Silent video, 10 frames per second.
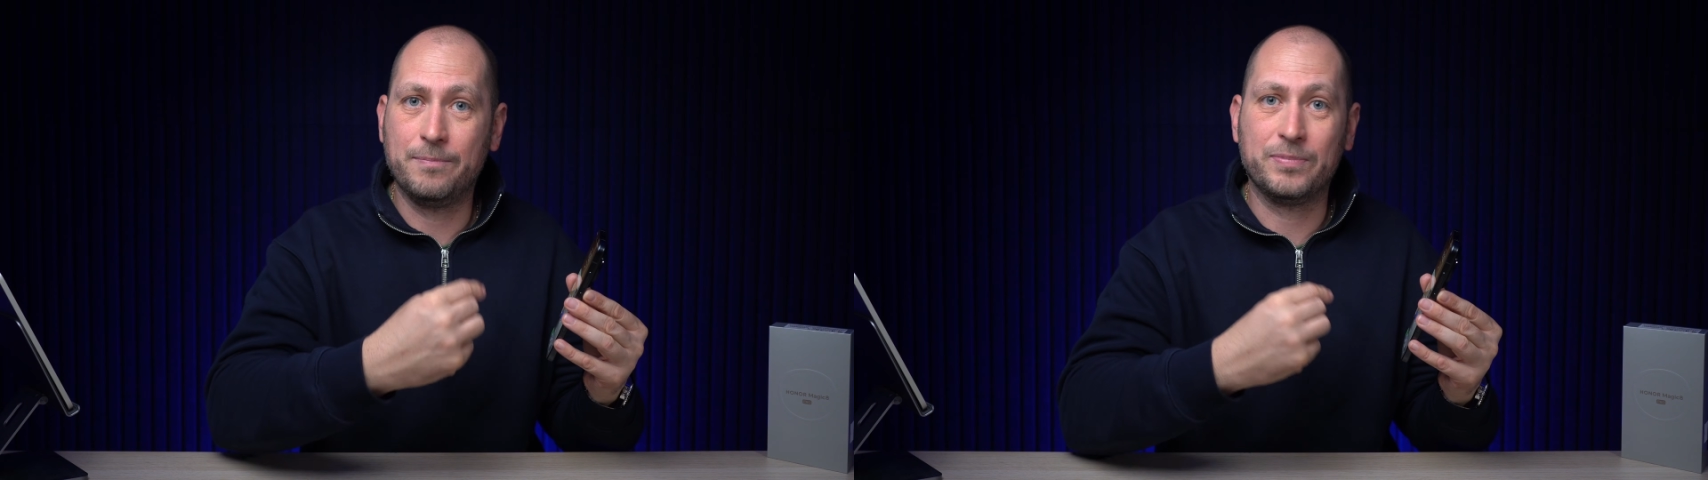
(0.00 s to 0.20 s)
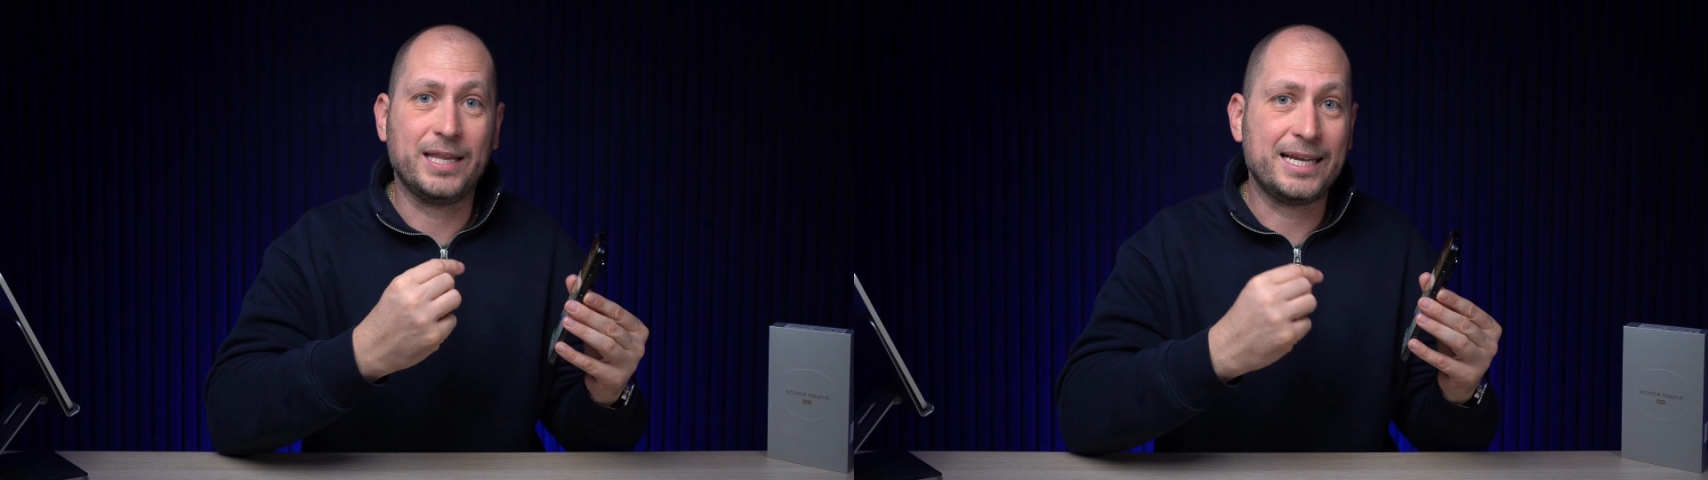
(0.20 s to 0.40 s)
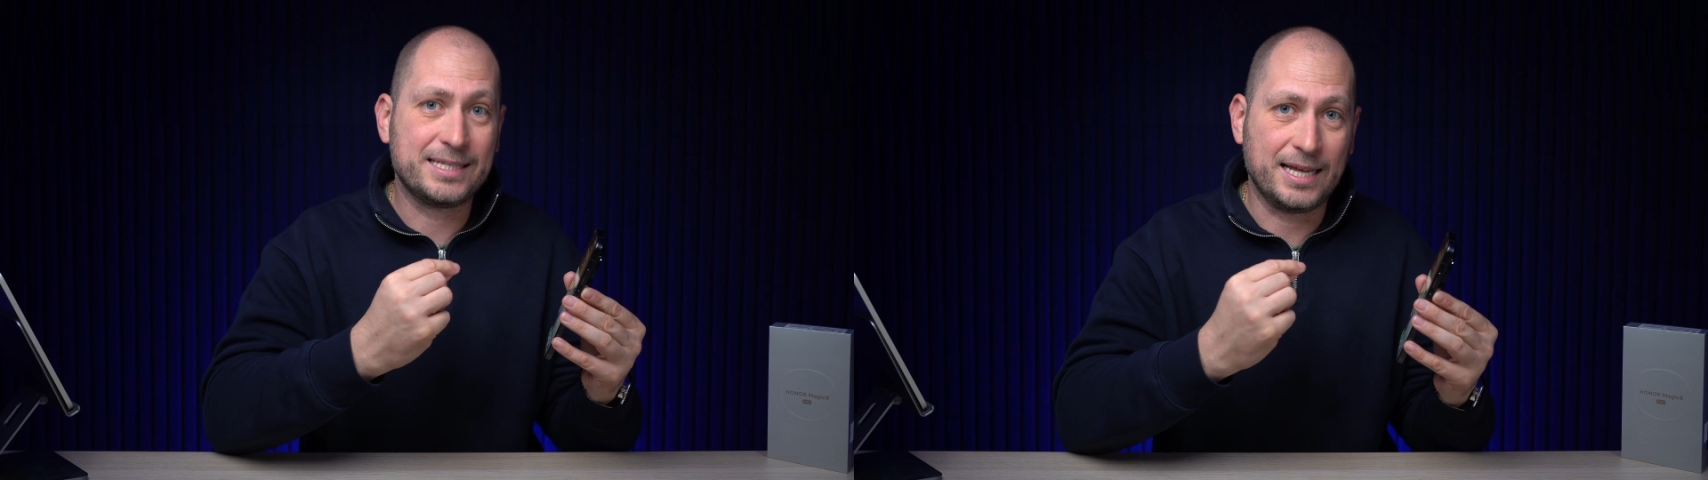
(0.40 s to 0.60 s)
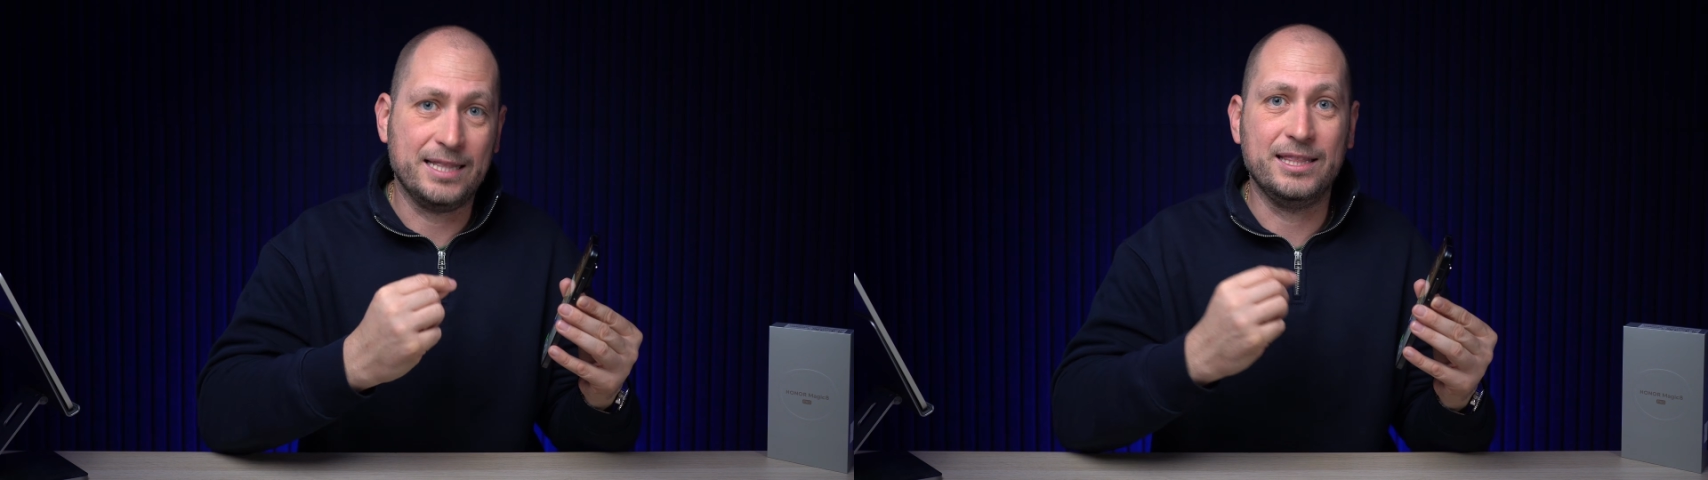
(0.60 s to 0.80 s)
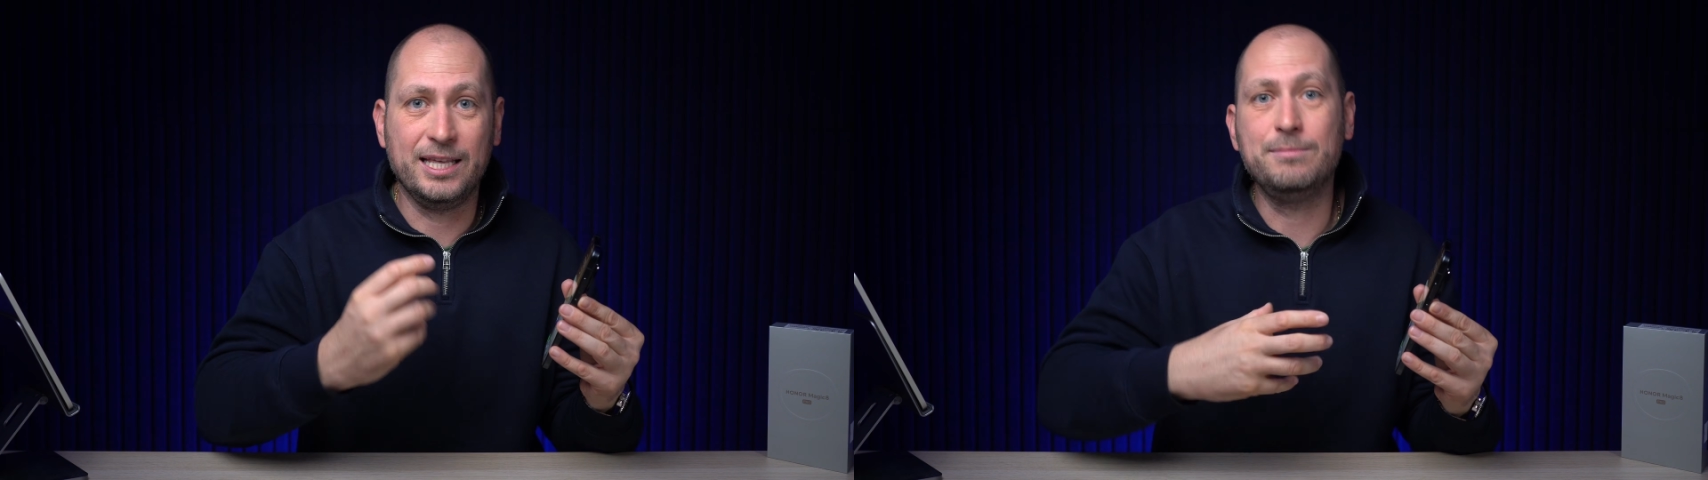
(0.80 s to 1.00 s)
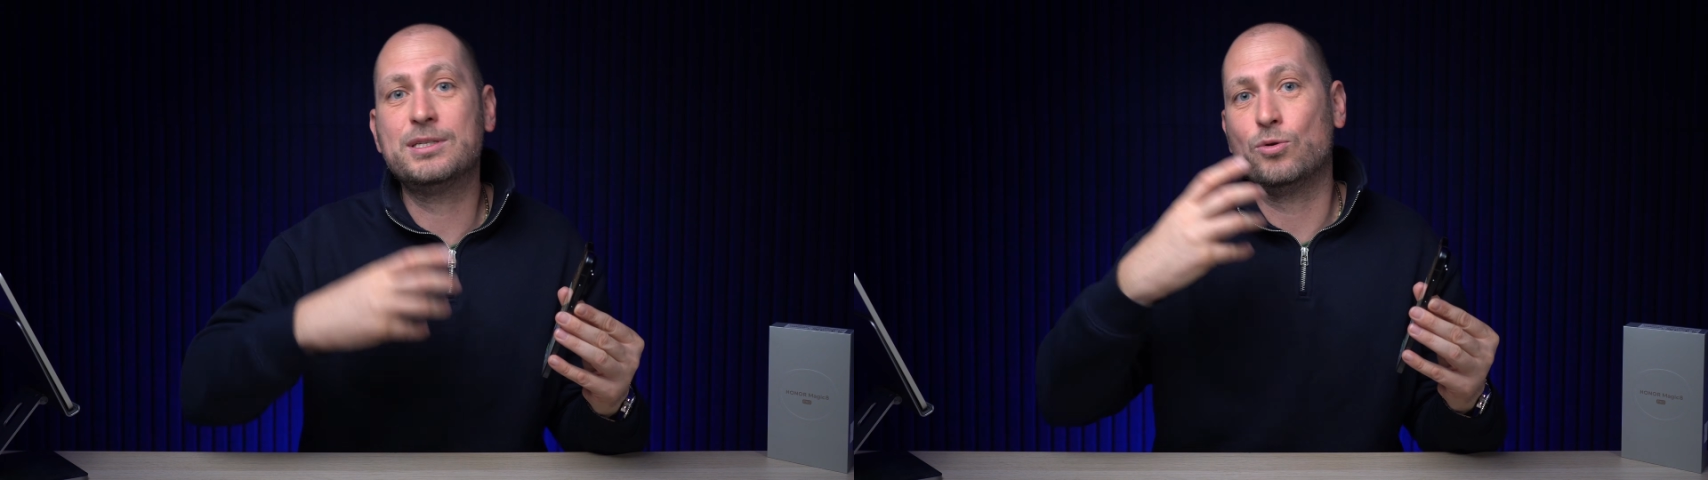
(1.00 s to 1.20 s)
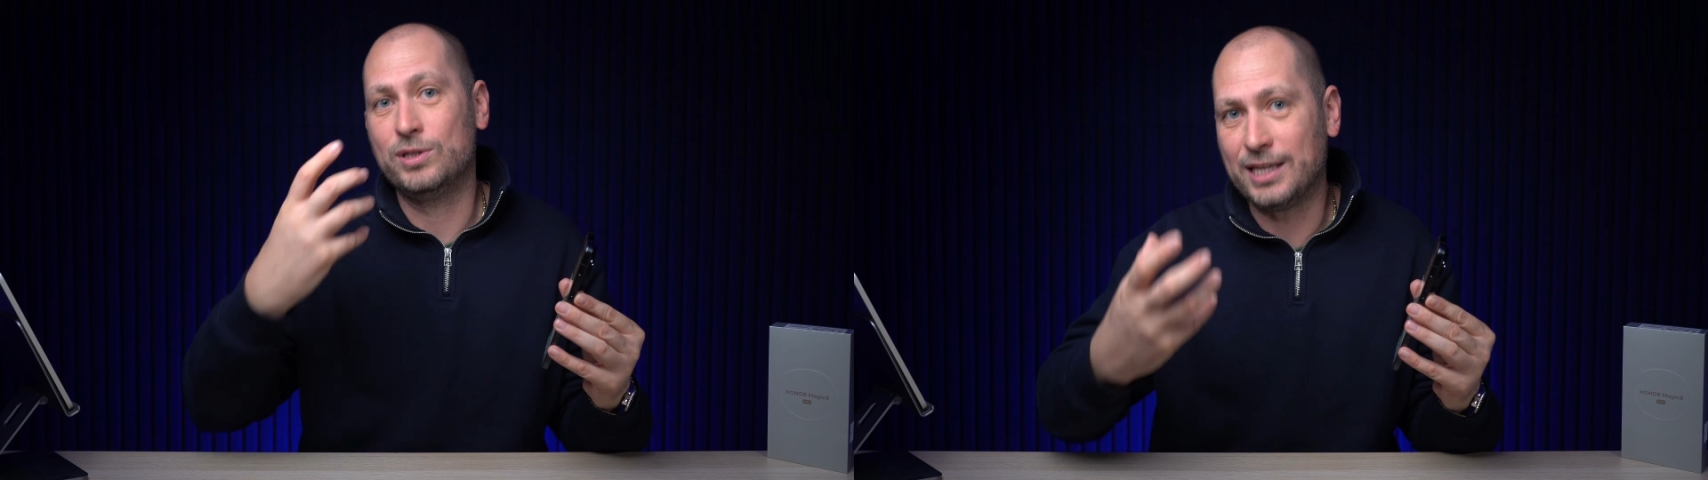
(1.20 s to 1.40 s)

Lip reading: nice and dim so it